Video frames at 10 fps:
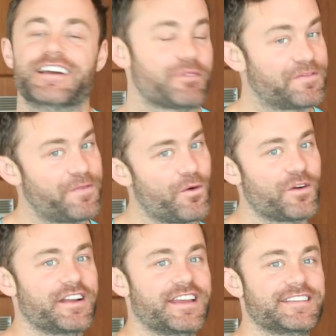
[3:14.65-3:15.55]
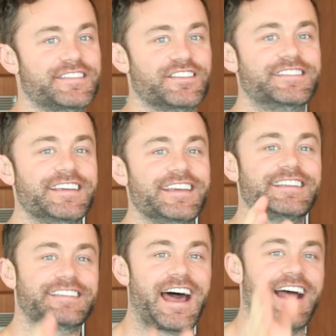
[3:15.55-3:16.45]
Number four is to
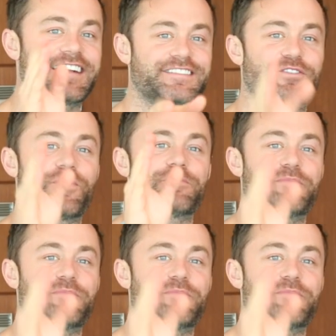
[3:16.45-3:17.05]
detox your